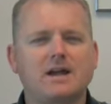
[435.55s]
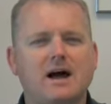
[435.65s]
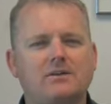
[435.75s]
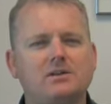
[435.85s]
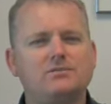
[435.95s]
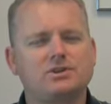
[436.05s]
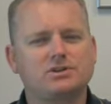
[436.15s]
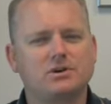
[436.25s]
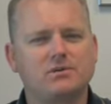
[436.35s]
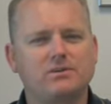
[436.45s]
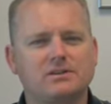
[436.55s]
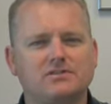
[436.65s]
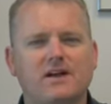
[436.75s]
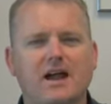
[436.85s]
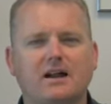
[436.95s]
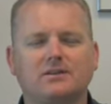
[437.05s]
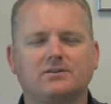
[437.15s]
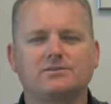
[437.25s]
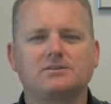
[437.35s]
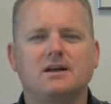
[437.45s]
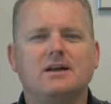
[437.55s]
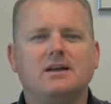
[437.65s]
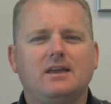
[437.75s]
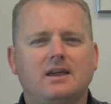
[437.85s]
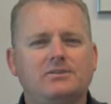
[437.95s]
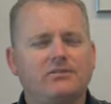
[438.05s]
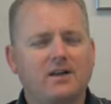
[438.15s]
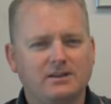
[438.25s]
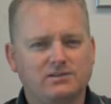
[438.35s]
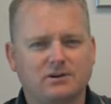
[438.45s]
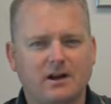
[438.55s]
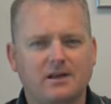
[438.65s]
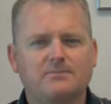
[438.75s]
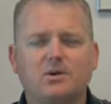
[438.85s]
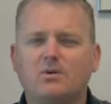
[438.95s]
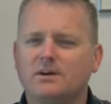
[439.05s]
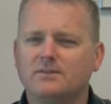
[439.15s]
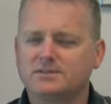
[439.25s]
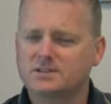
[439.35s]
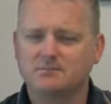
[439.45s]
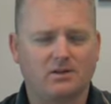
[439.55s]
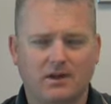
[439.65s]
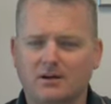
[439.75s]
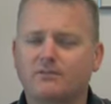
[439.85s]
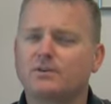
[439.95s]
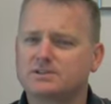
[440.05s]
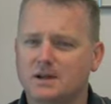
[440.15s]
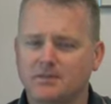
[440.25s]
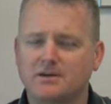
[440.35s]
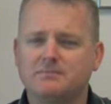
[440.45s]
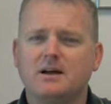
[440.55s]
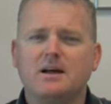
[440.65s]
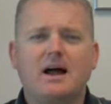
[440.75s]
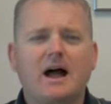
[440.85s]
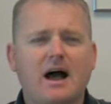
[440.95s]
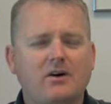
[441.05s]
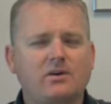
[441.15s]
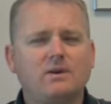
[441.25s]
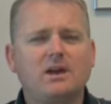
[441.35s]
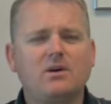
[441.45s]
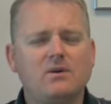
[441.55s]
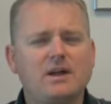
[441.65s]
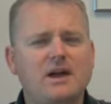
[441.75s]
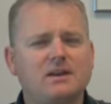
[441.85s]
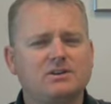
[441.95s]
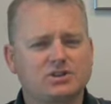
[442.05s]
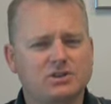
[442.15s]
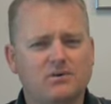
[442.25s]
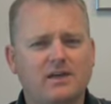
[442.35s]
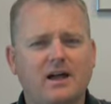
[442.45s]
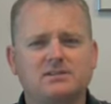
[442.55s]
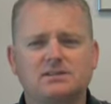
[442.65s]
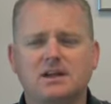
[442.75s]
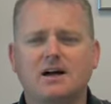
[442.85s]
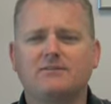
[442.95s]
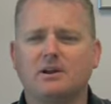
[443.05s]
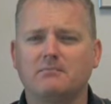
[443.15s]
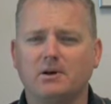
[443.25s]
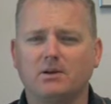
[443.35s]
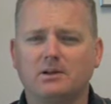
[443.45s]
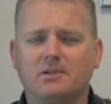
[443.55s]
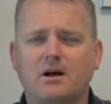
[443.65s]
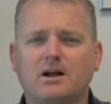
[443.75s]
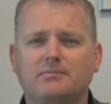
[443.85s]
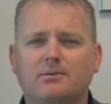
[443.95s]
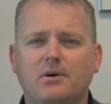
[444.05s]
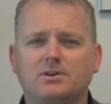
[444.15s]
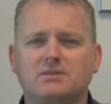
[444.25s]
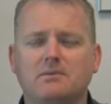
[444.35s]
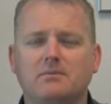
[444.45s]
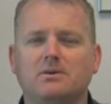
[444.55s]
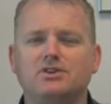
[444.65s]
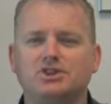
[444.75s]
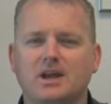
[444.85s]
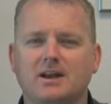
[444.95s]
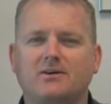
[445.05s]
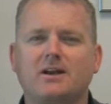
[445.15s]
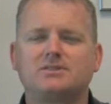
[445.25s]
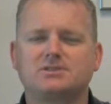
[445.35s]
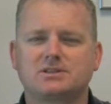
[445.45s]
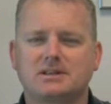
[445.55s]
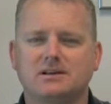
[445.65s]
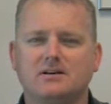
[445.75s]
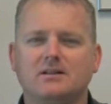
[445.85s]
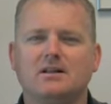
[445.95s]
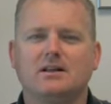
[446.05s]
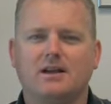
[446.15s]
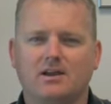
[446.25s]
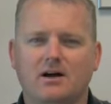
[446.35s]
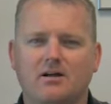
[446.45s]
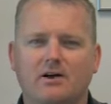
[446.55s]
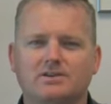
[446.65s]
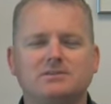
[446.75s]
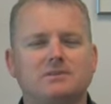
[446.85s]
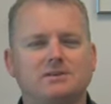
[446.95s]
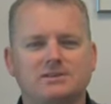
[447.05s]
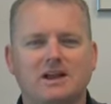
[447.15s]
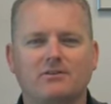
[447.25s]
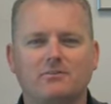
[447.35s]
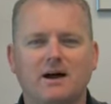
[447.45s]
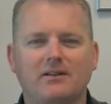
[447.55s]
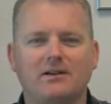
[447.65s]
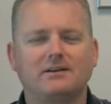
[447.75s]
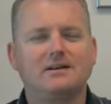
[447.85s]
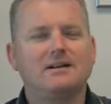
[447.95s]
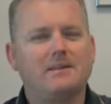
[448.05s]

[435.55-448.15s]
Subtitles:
How do you show these factors in flight training or in the simulator for some of them? How do we go ahead and show that stuff in a building block approach to be able to generate skill and knowledge to be a safer pilot?